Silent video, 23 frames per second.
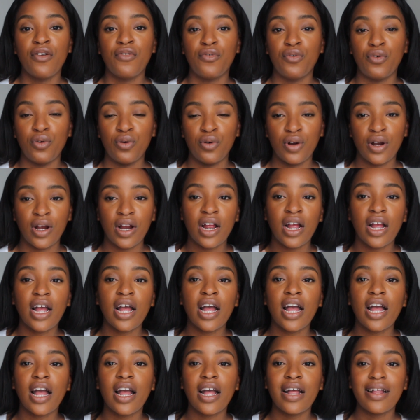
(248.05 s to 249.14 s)
for
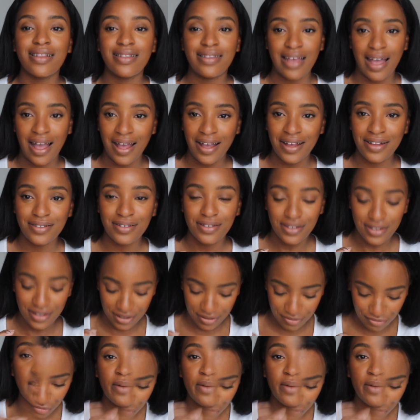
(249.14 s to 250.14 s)
that.